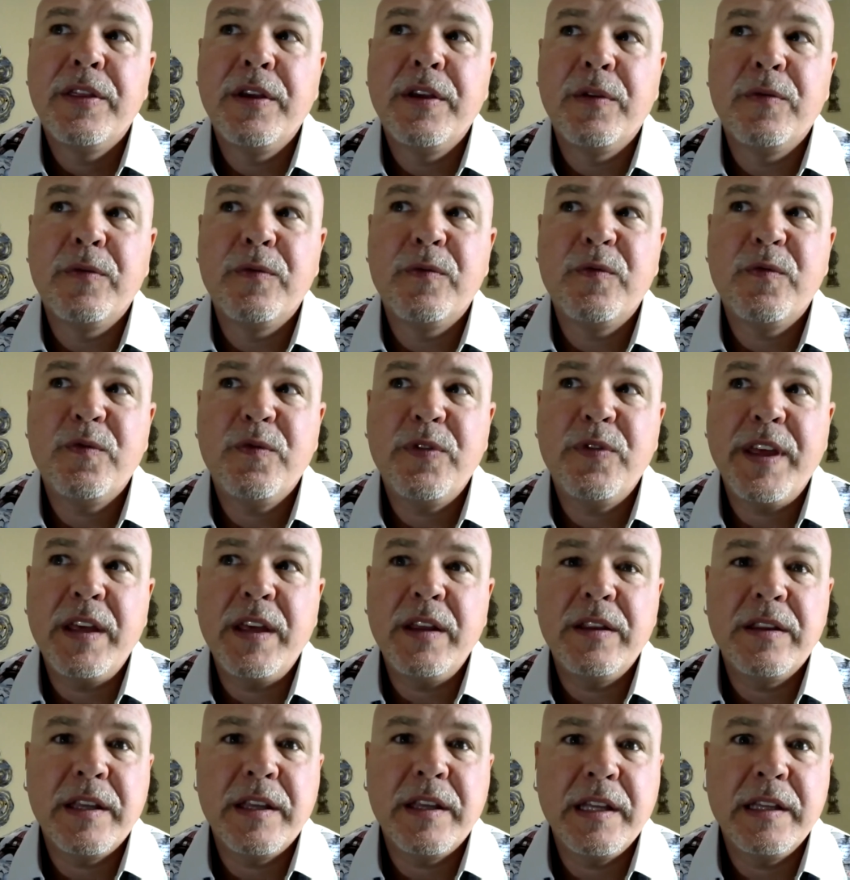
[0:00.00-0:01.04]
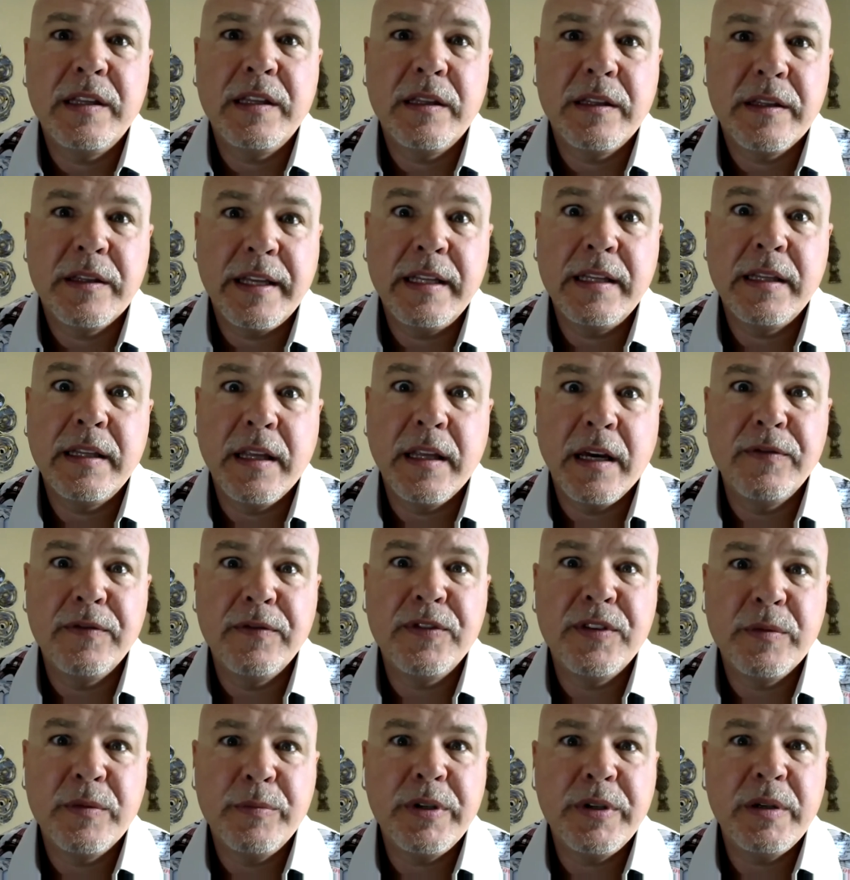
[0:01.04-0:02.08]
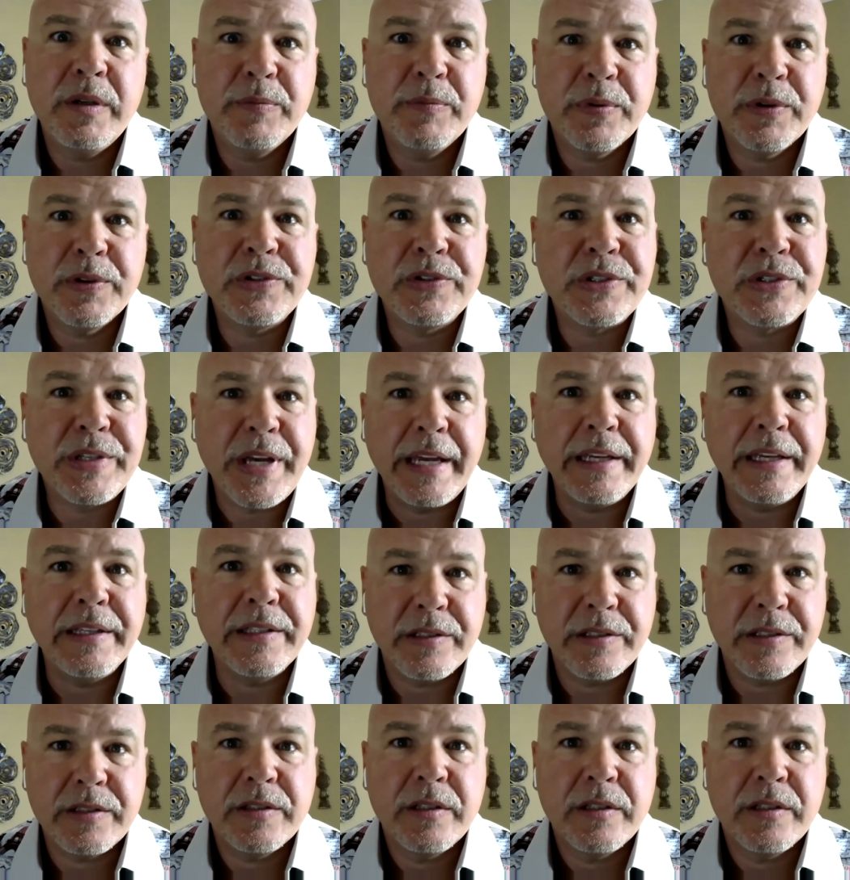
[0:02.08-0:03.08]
They're they they they love to be precise,